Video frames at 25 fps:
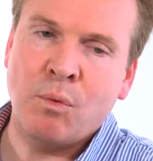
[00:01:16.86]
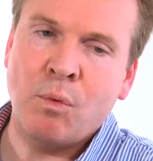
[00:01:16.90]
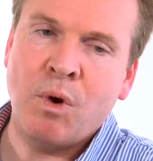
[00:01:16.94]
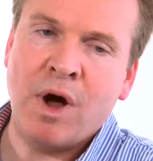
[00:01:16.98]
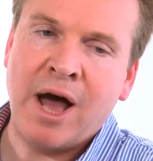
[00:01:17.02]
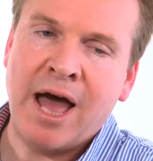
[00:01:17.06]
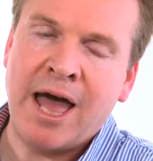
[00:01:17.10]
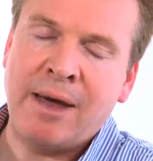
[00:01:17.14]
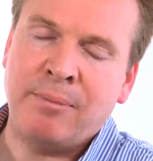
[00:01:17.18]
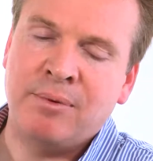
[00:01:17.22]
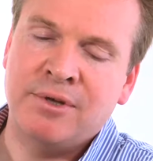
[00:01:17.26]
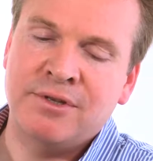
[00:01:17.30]

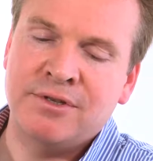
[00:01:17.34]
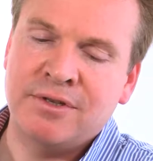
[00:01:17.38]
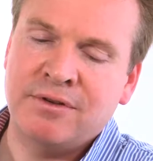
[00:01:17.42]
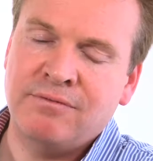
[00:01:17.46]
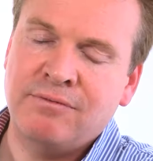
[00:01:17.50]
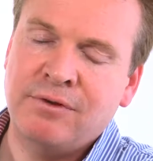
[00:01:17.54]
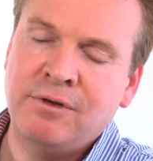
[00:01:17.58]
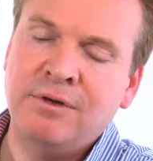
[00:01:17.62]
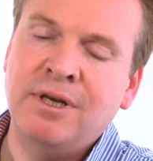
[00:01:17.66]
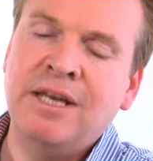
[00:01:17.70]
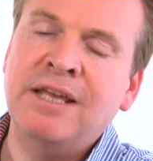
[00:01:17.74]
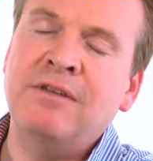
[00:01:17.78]
What happens
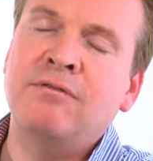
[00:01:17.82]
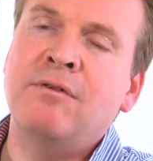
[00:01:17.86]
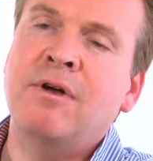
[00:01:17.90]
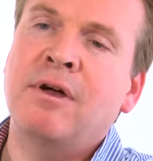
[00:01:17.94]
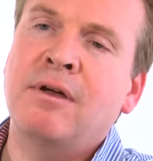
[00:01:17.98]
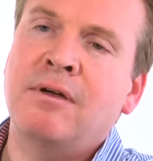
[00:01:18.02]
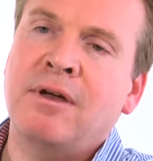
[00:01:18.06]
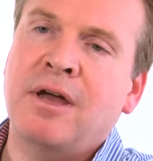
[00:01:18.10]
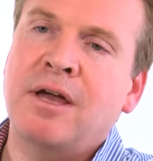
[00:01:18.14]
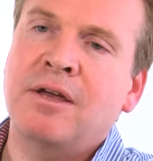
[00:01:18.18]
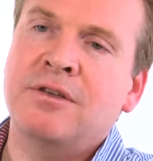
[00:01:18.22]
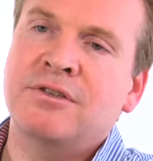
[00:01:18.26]
if you leave
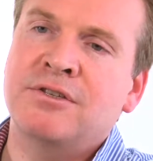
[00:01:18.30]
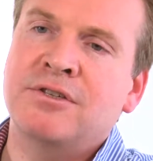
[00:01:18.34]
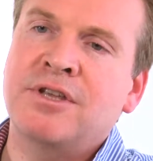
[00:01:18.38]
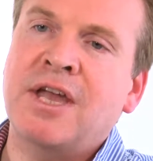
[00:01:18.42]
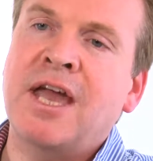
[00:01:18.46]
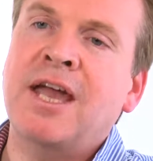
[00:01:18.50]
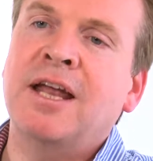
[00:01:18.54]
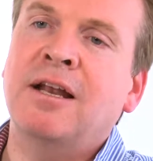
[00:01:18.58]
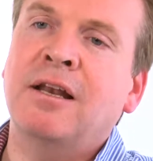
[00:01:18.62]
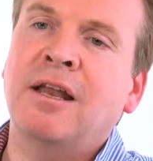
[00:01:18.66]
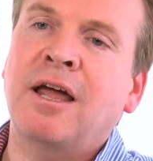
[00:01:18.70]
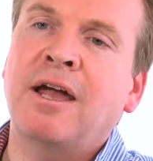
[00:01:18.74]
a
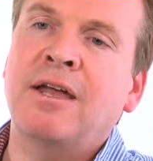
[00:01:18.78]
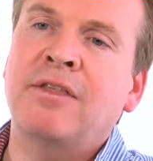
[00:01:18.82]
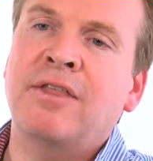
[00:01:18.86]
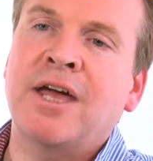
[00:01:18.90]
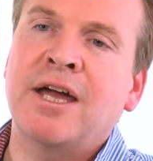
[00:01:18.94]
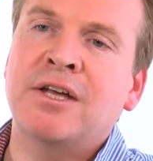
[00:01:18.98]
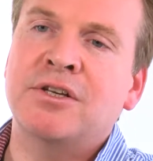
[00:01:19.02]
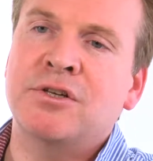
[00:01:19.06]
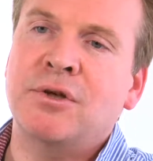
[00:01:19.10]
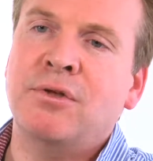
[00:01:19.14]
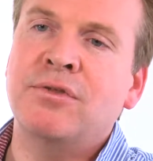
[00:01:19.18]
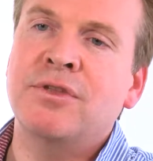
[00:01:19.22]
stain like
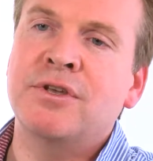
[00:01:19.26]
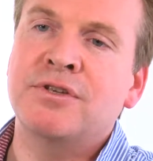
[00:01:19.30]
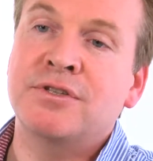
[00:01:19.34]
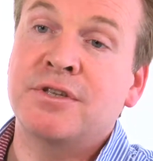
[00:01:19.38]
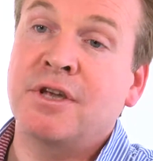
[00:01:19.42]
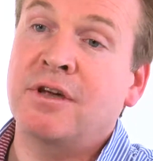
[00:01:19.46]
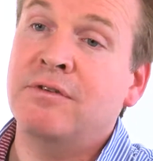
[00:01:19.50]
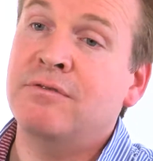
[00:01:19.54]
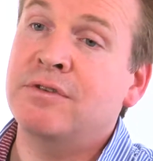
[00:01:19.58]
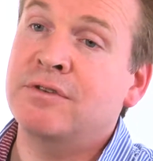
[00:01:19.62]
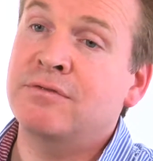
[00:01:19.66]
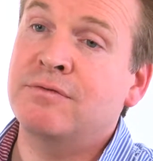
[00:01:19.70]
that on the
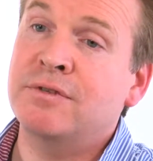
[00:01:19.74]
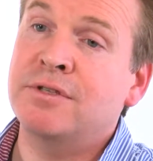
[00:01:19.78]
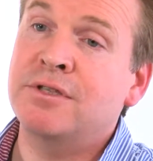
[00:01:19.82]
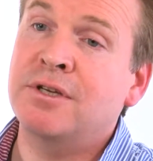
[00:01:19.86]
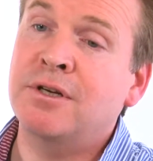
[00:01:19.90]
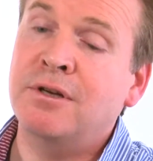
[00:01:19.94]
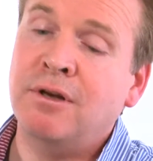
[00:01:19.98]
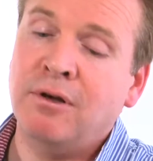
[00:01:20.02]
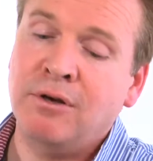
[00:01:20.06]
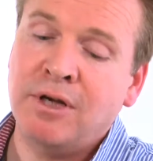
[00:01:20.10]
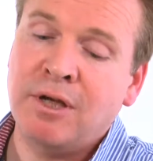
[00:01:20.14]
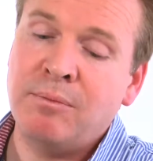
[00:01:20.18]
surface for
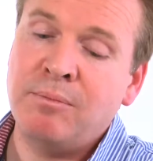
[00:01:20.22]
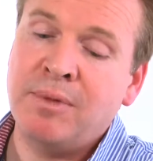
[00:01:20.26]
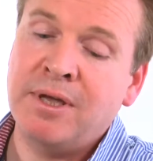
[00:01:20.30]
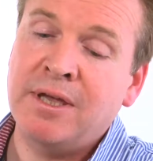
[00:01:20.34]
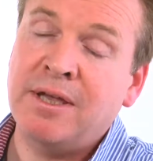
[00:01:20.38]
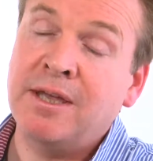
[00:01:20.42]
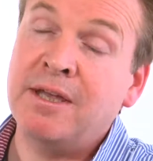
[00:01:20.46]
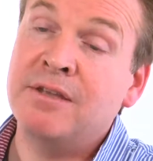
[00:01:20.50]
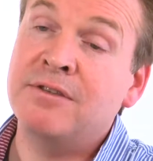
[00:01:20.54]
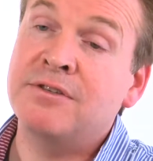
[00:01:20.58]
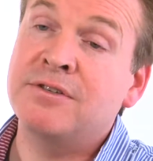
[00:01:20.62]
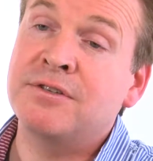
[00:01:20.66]
too long? It
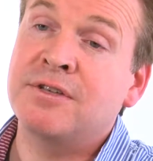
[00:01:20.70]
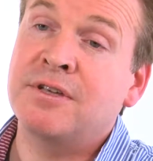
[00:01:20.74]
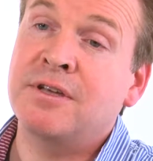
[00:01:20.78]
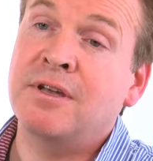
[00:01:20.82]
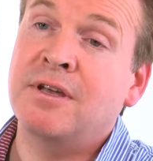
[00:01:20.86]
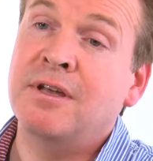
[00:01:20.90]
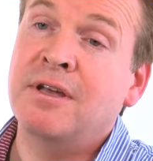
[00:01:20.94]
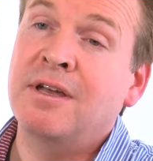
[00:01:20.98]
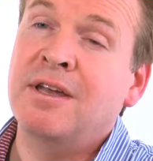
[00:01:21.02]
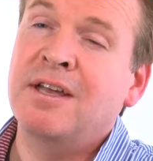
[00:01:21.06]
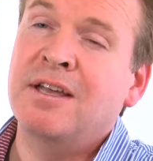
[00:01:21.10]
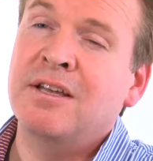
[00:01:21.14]
begins to
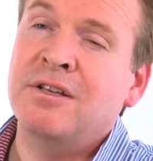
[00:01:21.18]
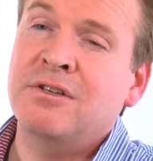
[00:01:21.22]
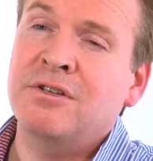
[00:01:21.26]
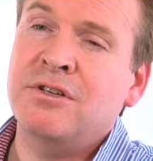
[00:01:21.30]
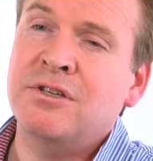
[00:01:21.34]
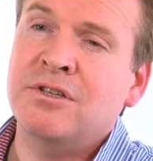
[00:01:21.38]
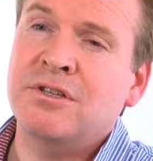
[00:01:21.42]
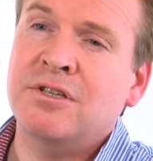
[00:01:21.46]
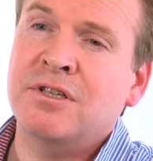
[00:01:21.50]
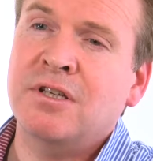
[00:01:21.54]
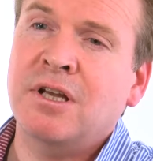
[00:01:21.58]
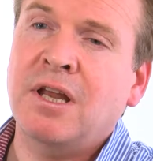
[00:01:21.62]

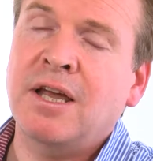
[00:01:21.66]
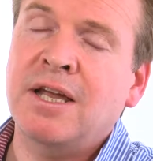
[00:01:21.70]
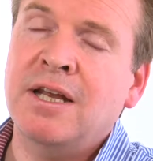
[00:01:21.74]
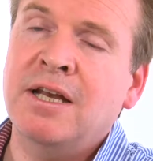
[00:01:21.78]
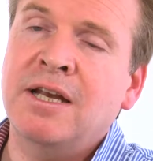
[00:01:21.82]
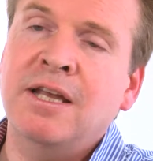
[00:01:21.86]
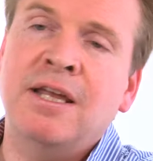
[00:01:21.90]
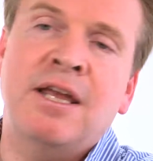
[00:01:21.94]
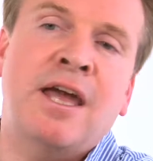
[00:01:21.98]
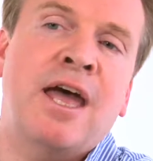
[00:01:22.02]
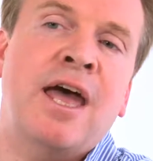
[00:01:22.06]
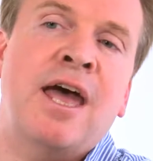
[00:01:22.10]
just
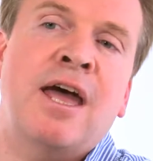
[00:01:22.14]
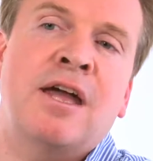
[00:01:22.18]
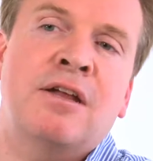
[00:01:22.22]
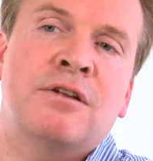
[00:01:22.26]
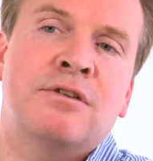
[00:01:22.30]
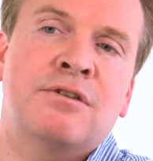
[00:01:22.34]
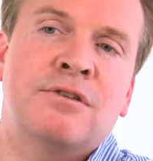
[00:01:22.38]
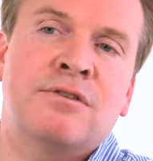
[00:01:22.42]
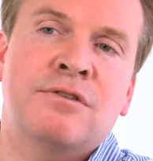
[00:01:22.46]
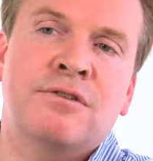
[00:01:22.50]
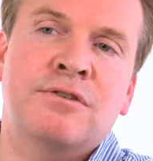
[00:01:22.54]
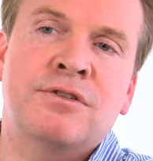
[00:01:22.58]
slightly
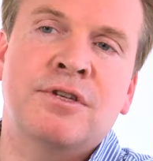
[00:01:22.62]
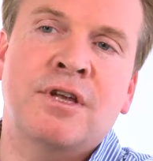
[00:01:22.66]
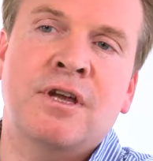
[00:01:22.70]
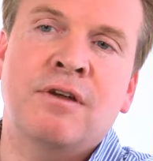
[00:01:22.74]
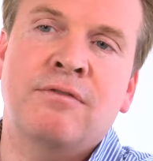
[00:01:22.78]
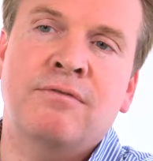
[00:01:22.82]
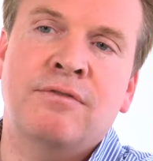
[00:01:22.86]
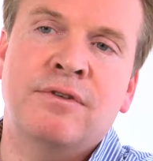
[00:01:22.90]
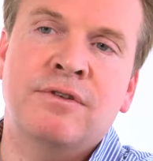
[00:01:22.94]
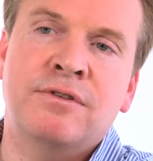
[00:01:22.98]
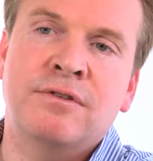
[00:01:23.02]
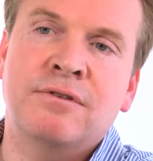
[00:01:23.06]
etch the
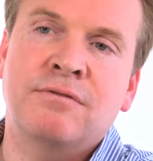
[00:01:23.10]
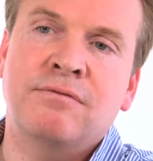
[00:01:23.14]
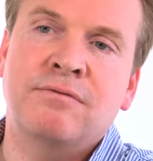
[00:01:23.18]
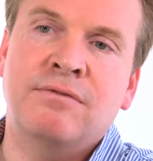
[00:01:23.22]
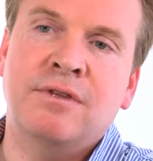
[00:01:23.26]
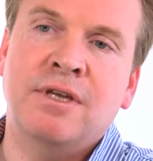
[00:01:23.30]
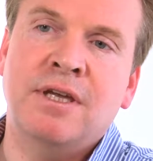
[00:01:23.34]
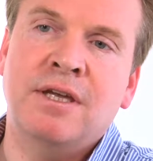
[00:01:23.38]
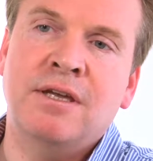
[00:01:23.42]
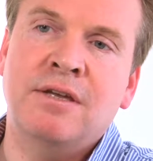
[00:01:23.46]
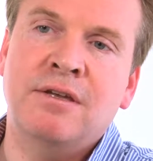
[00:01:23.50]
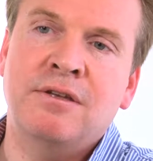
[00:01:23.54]
surface of
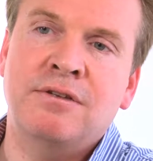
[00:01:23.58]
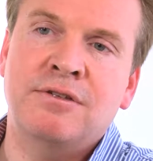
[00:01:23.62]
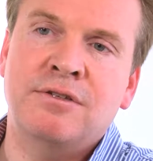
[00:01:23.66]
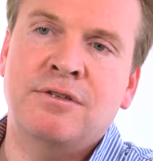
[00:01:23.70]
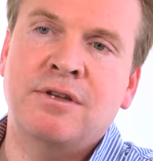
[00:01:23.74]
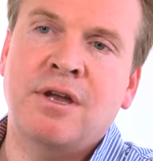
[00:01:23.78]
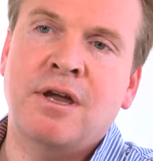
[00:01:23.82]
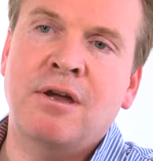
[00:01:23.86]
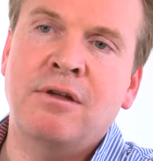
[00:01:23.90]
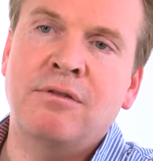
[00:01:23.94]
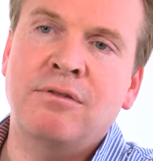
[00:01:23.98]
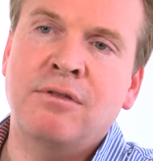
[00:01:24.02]
the
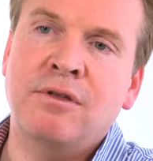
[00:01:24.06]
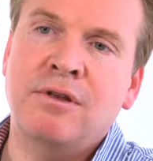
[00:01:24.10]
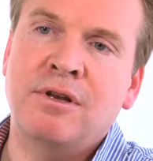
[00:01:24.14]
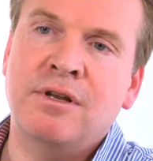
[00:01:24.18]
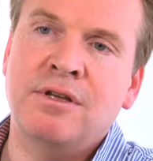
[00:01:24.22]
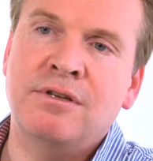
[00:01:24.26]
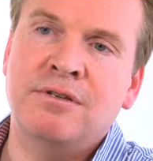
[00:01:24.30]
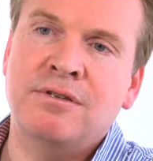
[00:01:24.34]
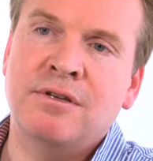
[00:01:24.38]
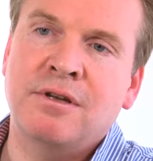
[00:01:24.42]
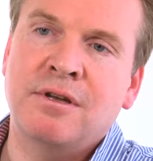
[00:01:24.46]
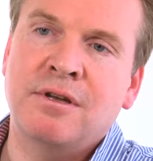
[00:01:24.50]
stone that is